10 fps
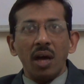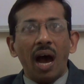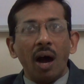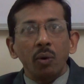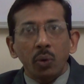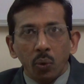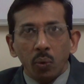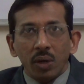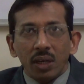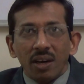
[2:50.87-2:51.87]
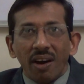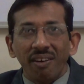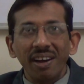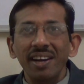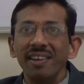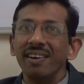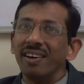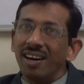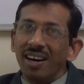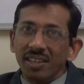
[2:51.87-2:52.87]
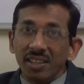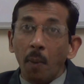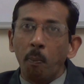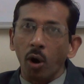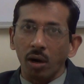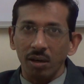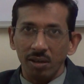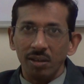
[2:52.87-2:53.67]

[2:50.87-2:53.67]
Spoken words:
how to read a book.